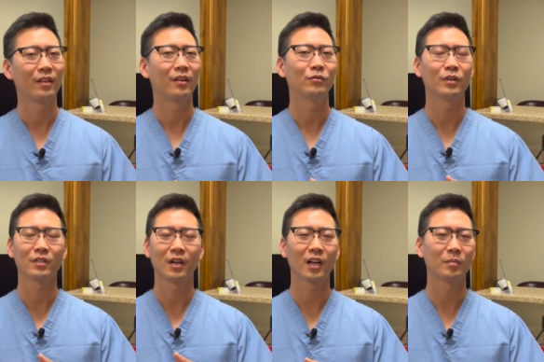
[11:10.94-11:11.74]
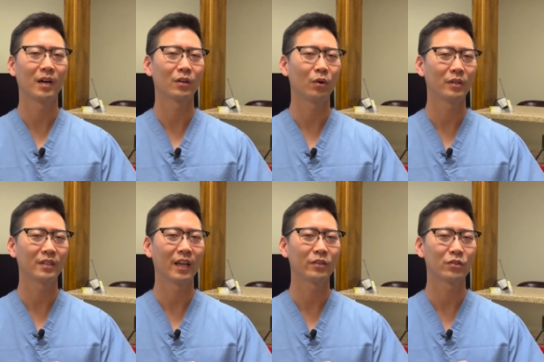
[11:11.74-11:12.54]
We'll talk about colon
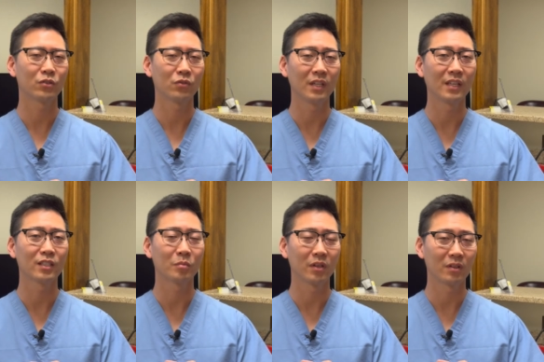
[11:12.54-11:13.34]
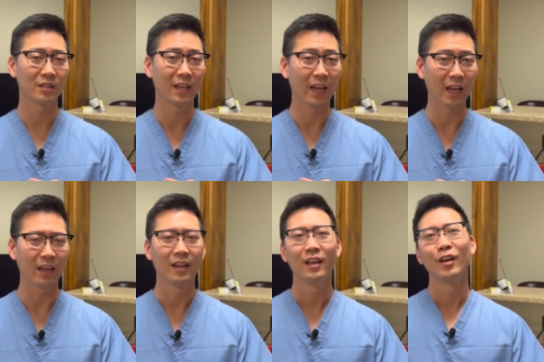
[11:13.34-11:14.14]
cancer screening some other
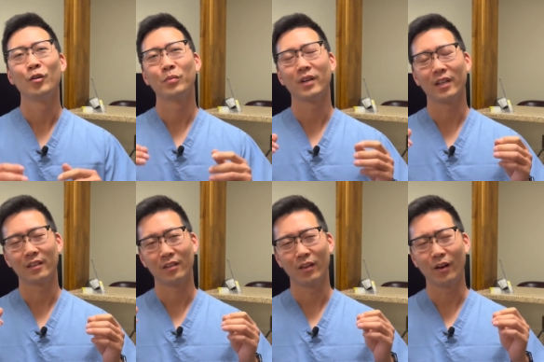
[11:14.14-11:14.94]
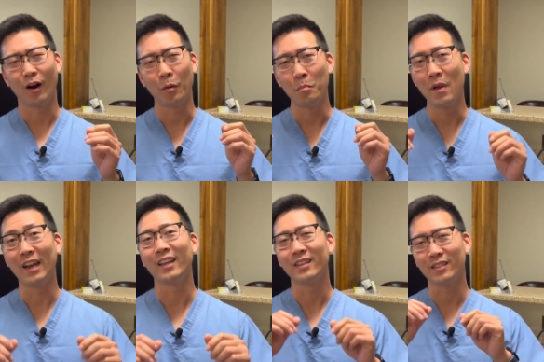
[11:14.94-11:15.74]
day, but there are
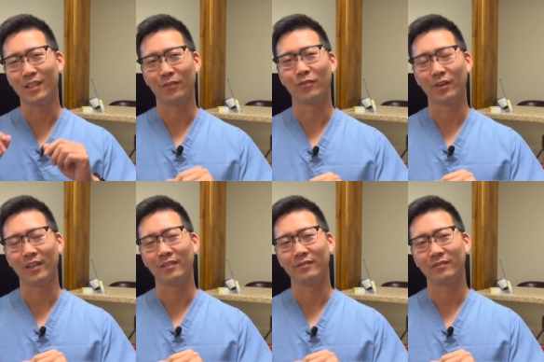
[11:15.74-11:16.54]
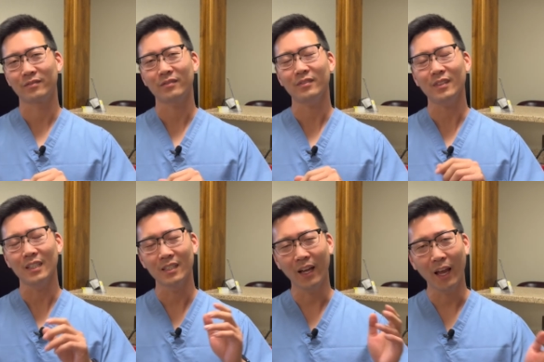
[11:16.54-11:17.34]
many different
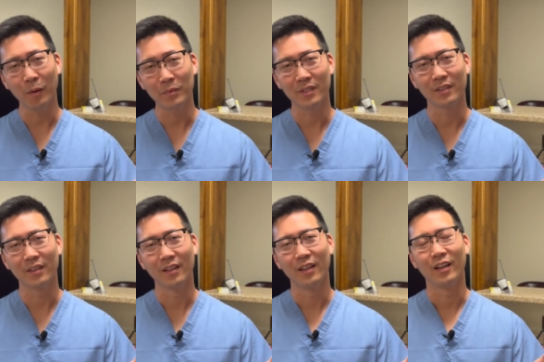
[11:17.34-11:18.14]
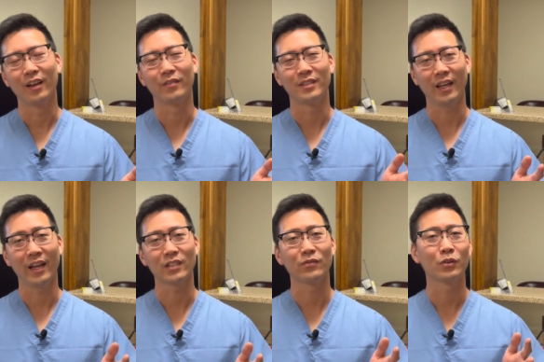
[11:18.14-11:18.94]
types of
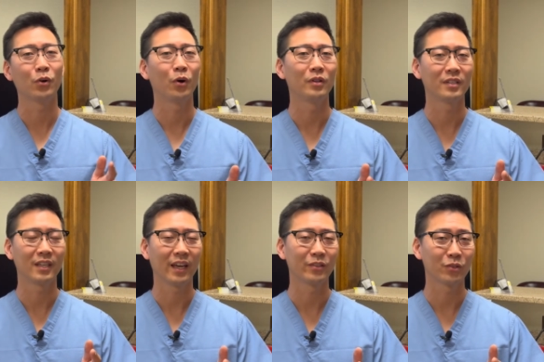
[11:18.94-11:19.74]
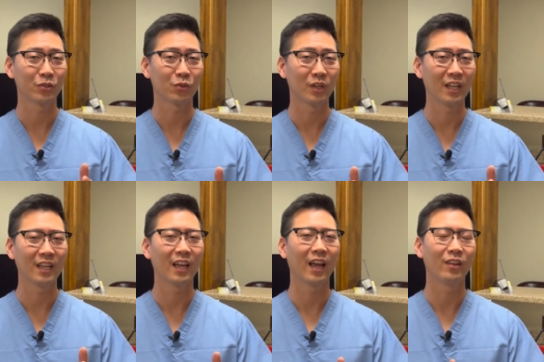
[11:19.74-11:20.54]
tests for colon cancer
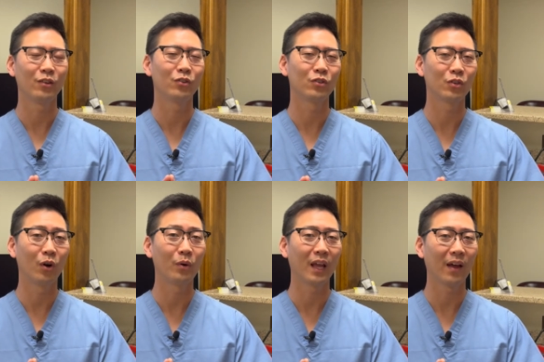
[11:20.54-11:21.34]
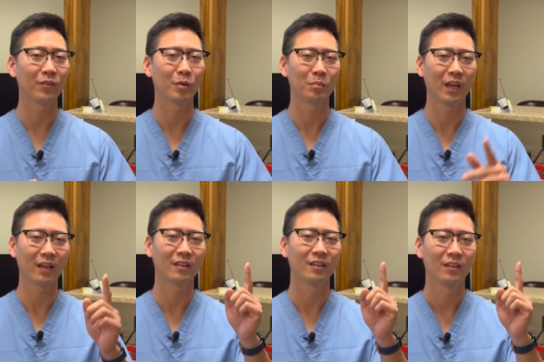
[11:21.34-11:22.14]
screening, and you don't have to
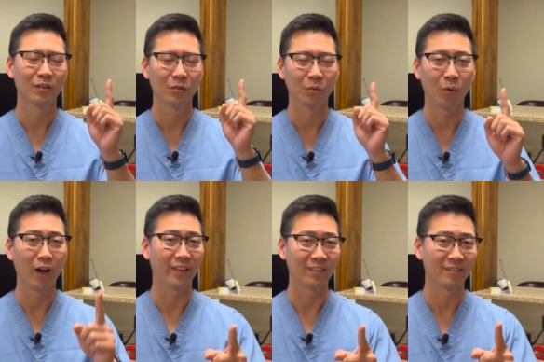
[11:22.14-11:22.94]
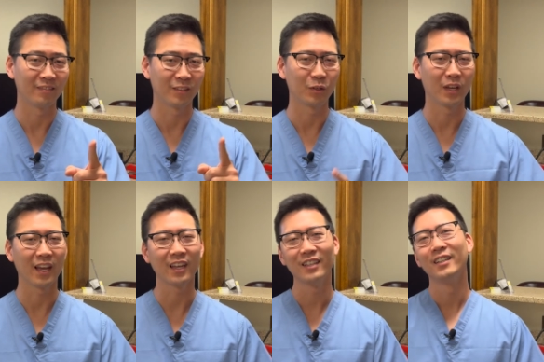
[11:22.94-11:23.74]
pick one,
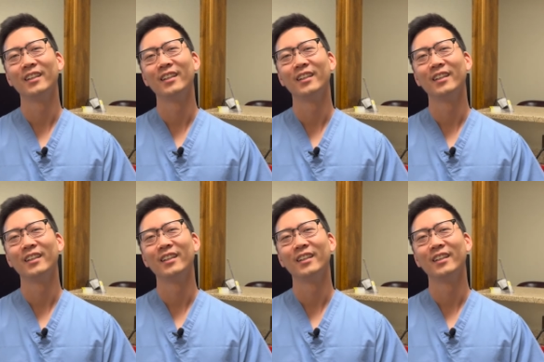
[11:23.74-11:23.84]
okay?